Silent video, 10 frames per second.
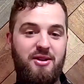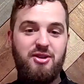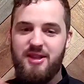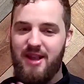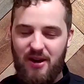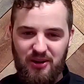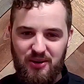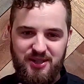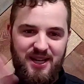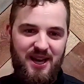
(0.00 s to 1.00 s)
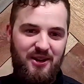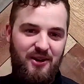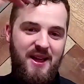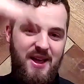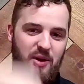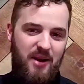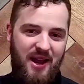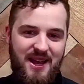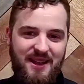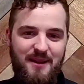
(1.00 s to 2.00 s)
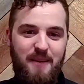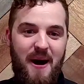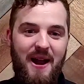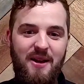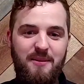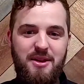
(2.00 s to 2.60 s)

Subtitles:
Usually they all go together. When I hit the bottom,